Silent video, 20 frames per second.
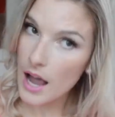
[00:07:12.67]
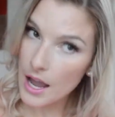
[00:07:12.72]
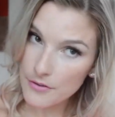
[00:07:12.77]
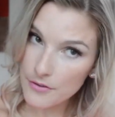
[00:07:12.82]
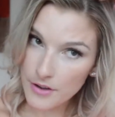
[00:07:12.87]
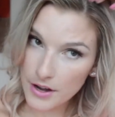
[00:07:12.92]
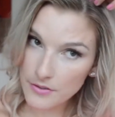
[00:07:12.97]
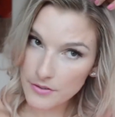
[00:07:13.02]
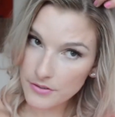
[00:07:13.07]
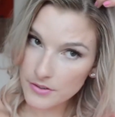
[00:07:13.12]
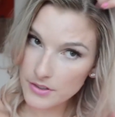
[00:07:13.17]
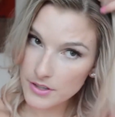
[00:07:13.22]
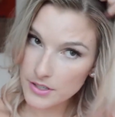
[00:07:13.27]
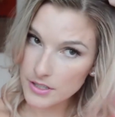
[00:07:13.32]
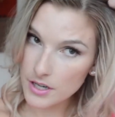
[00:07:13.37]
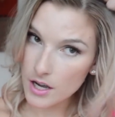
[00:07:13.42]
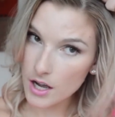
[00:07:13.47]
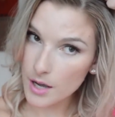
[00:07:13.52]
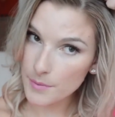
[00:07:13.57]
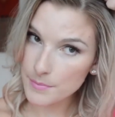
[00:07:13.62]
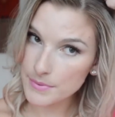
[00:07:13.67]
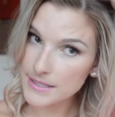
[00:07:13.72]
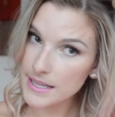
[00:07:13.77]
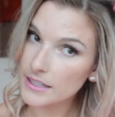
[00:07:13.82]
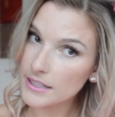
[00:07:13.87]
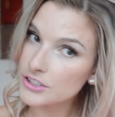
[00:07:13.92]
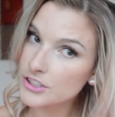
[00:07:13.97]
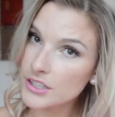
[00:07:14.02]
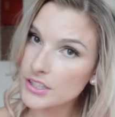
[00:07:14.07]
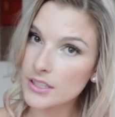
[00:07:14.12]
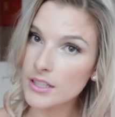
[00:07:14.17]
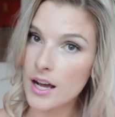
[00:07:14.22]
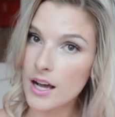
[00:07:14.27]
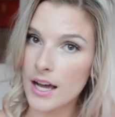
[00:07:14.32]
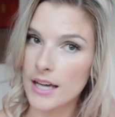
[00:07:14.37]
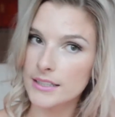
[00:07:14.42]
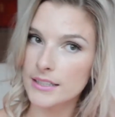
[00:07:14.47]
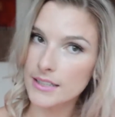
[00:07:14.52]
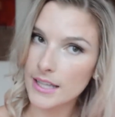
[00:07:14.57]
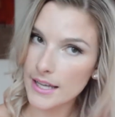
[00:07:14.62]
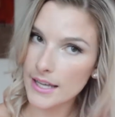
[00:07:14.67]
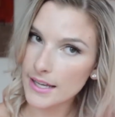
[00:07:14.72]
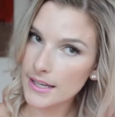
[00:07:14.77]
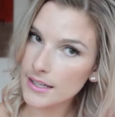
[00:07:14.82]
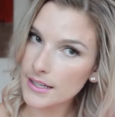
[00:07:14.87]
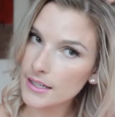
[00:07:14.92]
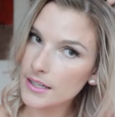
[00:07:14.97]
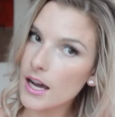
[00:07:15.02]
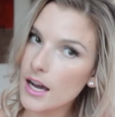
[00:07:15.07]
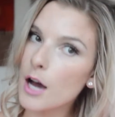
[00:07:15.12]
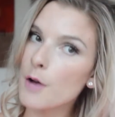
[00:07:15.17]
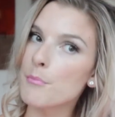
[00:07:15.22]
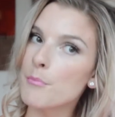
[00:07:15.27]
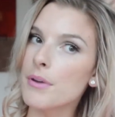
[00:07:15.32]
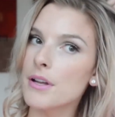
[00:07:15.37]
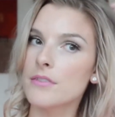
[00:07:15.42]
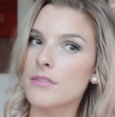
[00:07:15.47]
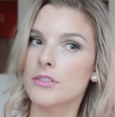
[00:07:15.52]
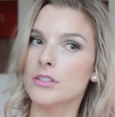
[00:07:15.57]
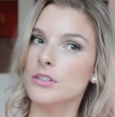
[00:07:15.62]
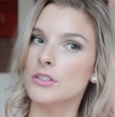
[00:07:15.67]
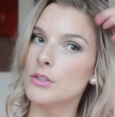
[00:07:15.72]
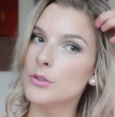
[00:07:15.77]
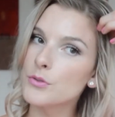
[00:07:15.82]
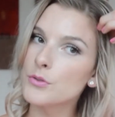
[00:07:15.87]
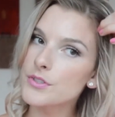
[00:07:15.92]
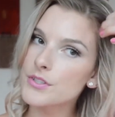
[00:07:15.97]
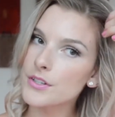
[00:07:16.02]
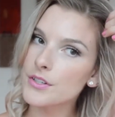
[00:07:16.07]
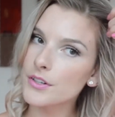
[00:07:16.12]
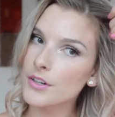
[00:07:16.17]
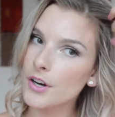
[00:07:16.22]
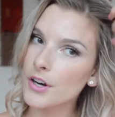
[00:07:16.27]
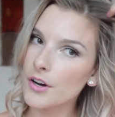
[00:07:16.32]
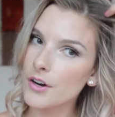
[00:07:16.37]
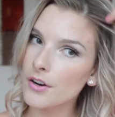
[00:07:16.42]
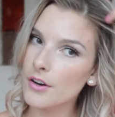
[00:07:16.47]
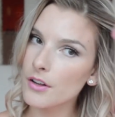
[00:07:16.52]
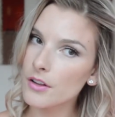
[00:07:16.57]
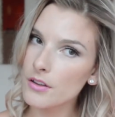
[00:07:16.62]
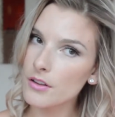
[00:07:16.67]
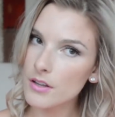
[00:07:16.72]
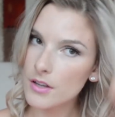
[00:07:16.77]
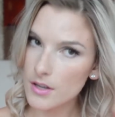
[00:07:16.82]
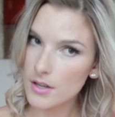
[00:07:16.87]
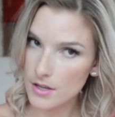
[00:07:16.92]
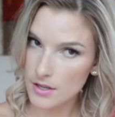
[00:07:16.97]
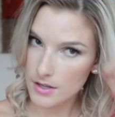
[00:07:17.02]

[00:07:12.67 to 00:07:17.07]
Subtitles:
I find for the top section, I like a bit of a looser curl.